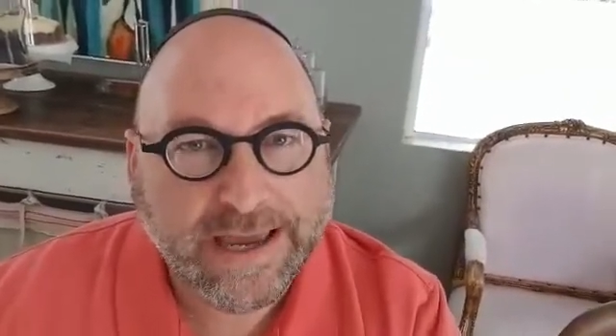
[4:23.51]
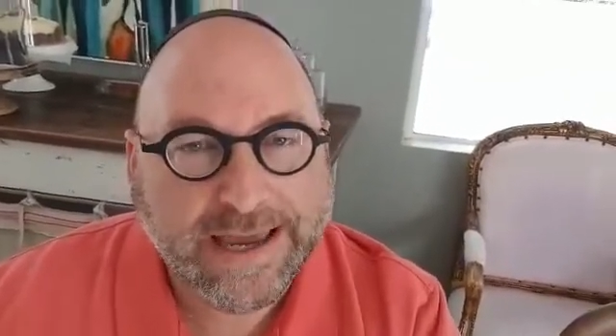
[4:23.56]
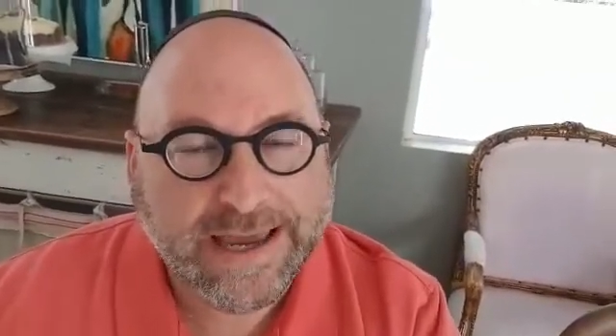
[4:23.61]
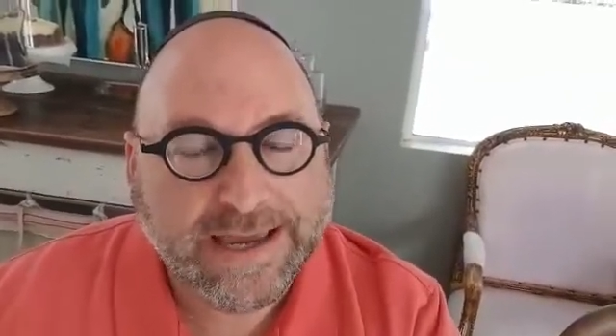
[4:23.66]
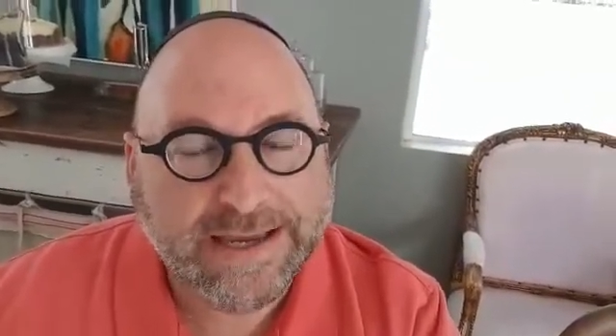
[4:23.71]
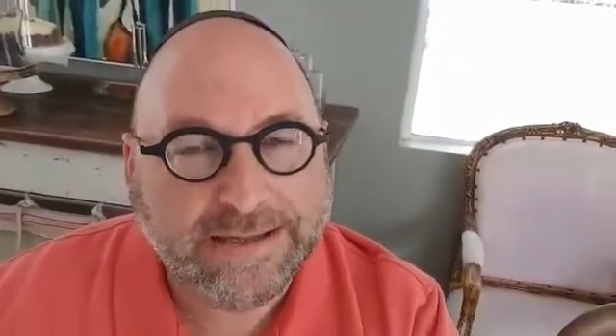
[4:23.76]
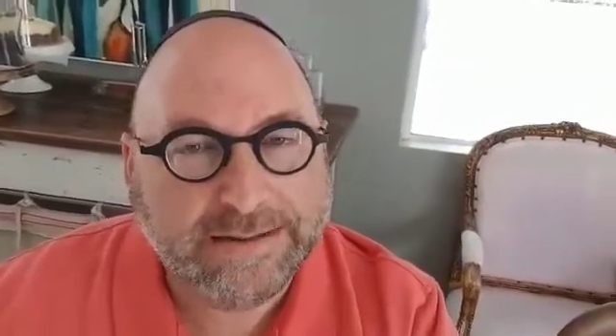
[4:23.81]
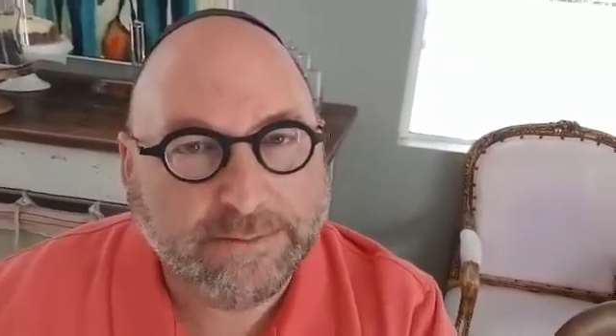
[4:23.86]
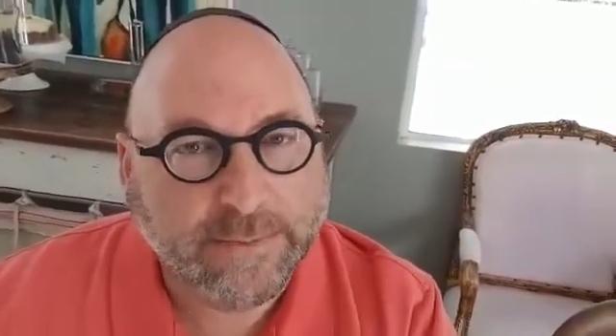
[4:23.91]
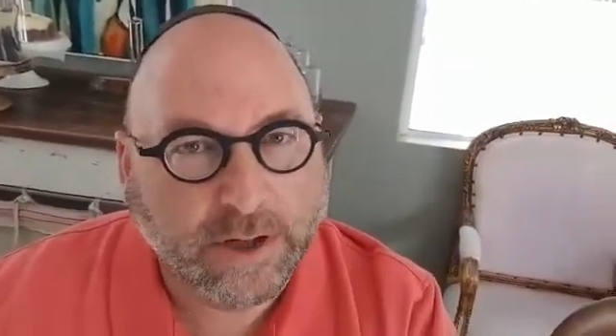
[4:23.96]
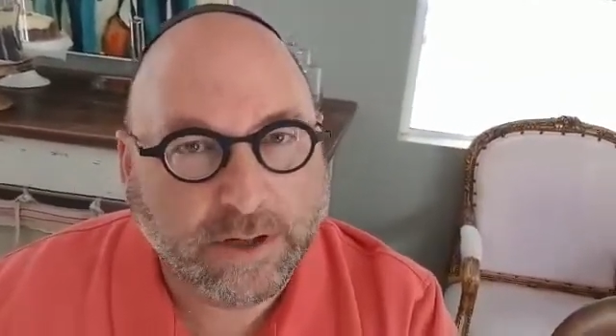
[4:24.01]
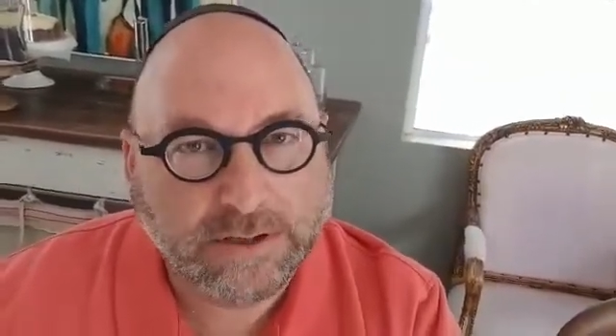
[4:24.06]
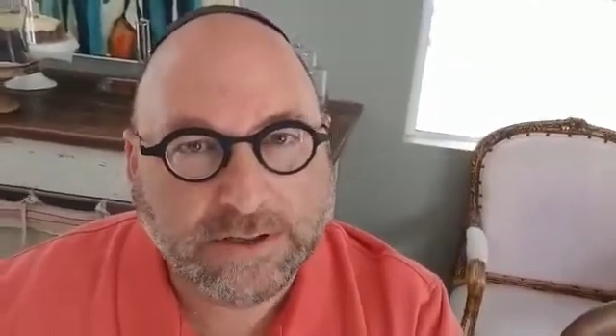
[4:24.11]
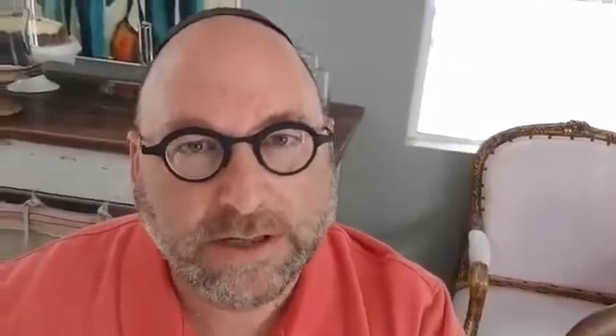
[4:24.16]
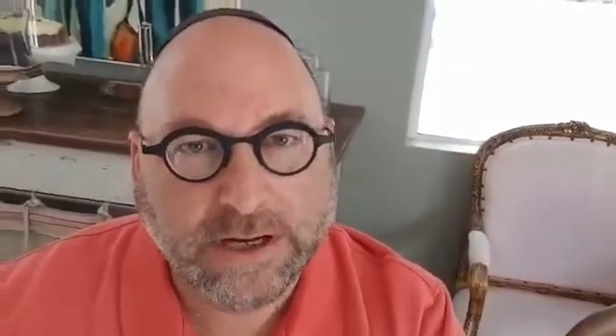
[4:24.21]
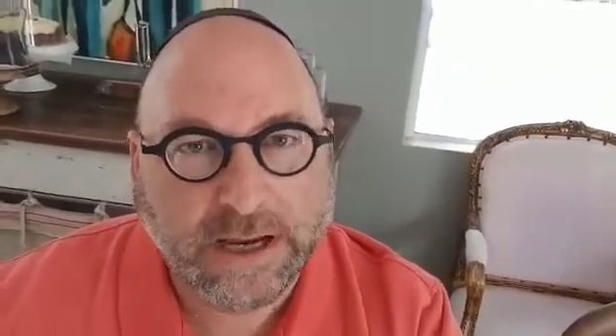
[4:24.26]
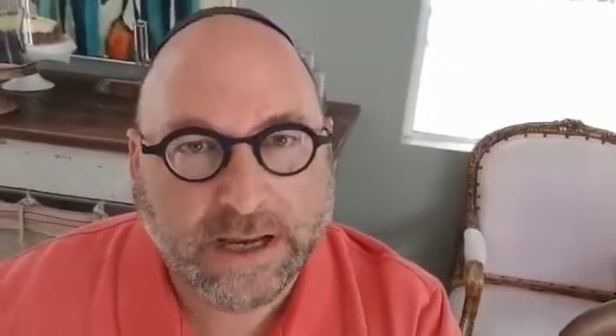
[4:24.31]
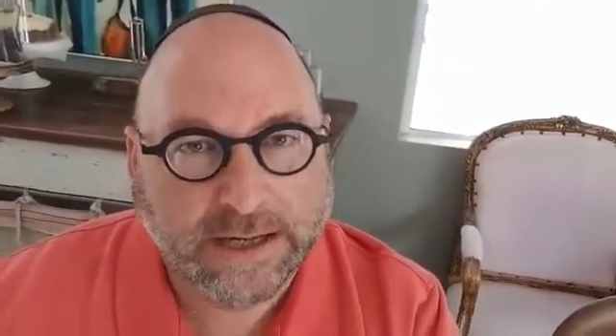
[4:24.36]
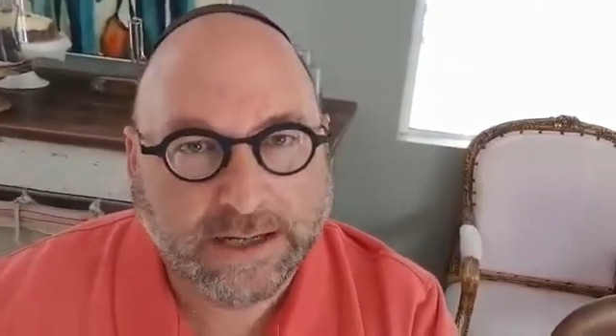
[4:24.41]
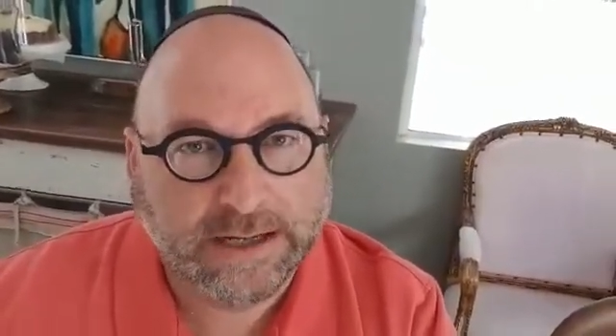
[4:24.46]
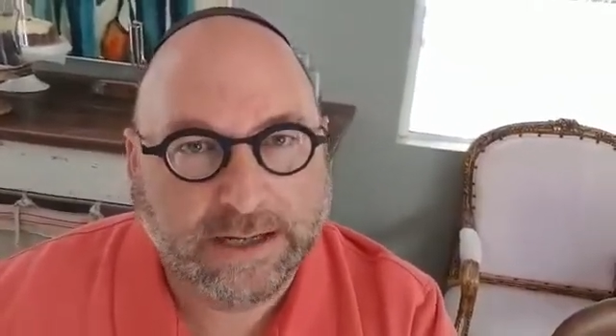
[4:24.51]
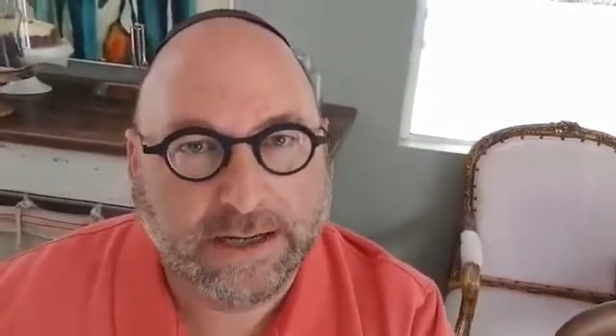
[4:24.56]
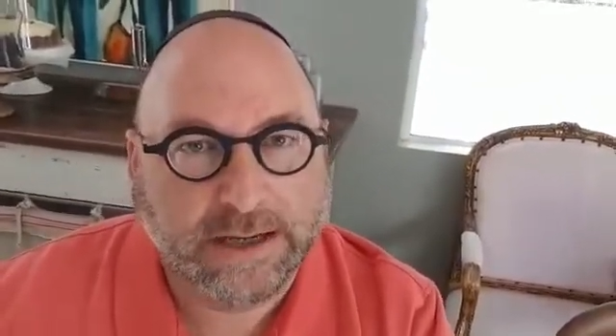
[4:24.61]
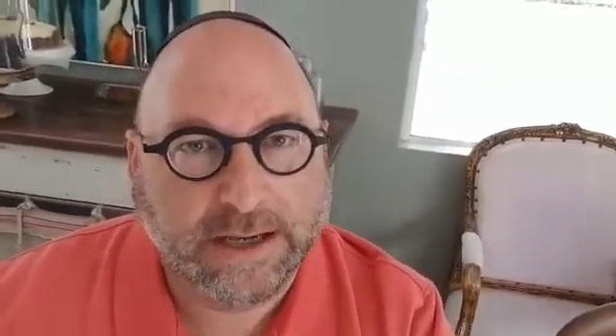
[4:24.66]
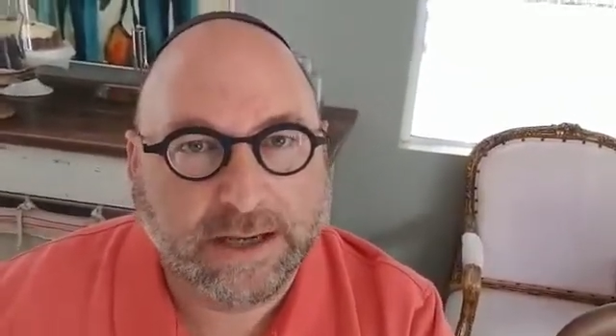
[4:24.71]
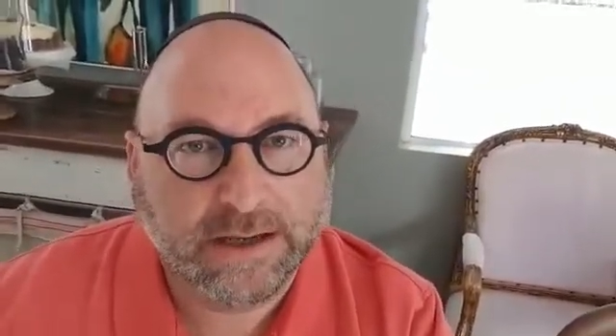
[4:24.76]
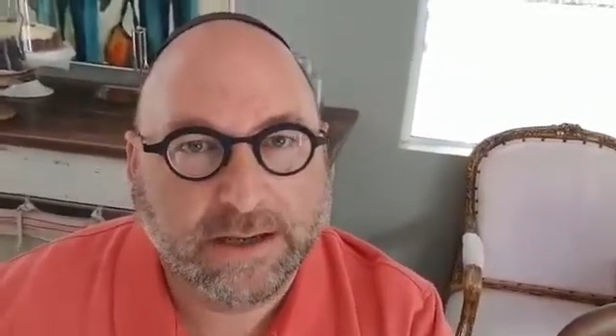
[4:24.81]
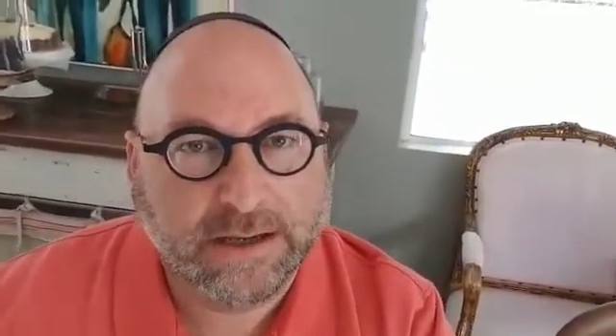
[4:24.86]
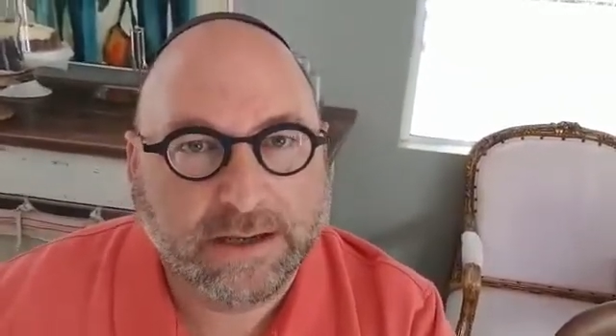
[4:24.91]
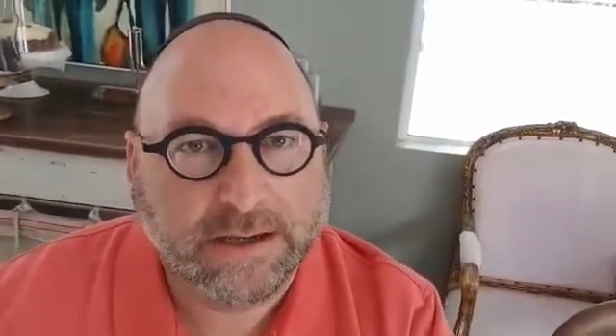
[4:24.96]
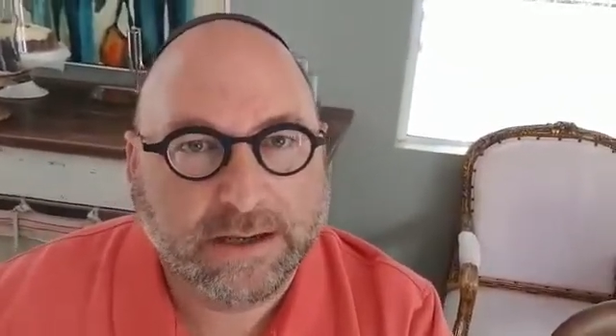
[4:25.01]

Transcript: is most likely